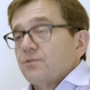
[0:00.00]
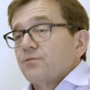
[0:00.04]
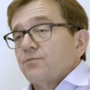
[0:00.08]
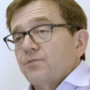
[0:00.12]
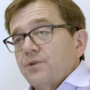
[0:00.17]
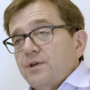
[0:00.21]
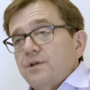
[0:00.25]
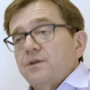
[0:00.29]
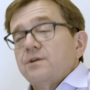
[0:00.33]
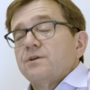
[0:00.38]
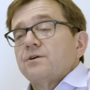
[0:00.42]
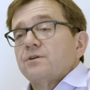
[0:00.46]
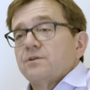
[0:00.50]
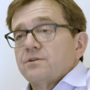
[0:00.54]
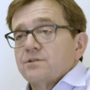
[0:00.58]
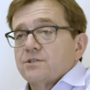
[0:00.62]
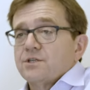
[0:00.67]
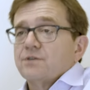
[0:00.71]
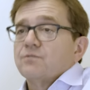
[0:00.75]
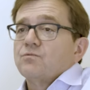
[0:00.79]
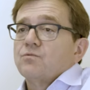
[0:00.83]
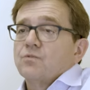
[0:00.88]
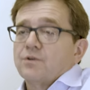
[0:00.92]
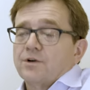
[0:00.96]
3
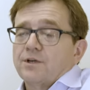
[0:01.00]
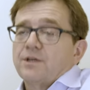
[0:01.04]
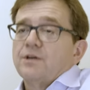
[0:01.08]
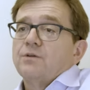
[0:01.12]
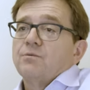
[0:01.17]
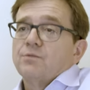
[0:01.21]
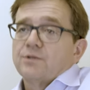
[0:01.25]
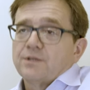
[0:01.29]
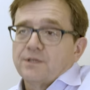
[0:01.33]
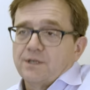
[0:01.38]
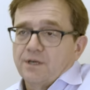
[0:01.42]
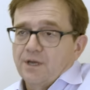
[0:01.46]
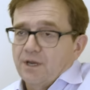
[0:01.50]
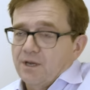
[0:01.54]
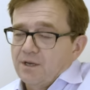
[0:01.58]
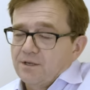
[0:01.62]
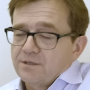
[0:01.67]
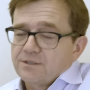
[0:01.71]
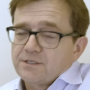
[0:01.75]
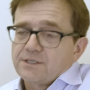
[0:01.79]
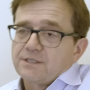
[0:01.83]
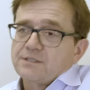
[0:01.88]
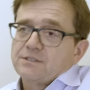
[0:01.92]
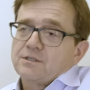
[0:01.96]
years of working with
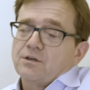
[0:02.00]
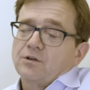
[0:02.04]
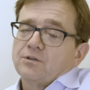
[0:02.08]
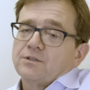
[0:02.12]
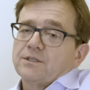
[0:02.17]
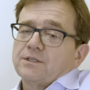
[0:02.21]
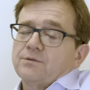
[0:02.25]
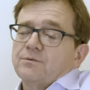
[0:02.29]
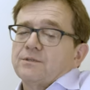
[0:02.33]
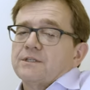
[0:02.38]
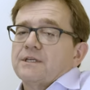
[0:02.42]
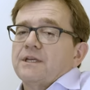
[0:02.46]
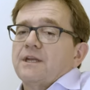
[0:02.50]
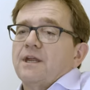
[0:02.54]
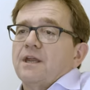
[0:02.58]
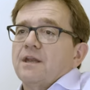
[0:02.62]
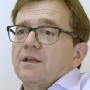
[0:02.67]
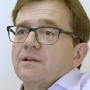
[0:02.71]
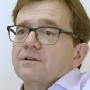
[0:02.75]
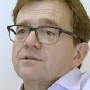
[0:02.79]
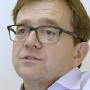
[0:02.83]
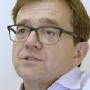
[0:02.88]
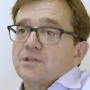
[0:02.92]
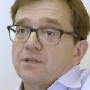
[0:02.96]
Canadians, consulting with
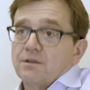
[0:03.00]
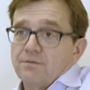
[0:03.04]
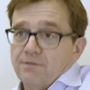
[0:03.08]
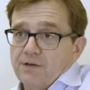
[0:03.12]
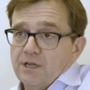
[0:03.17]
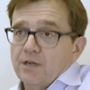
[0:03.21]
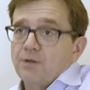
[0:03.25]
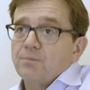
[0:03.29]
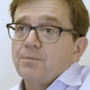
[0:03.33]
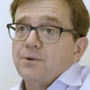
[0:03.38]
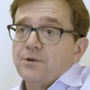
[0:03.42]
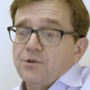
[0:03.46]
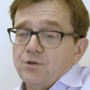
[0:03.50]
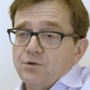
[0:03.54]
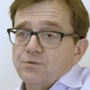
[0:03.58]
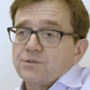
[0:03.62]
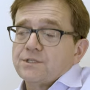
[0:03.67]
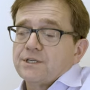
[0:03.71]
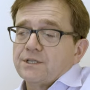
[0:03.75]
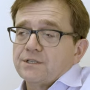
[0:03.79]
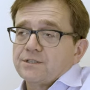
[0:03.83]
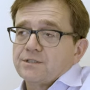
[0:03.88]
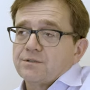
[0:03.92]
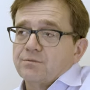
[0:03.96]
Canadians to develop a new
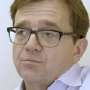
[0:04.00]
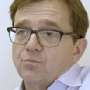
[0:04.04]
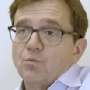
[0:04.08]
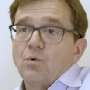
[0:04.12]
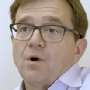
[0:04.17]
system,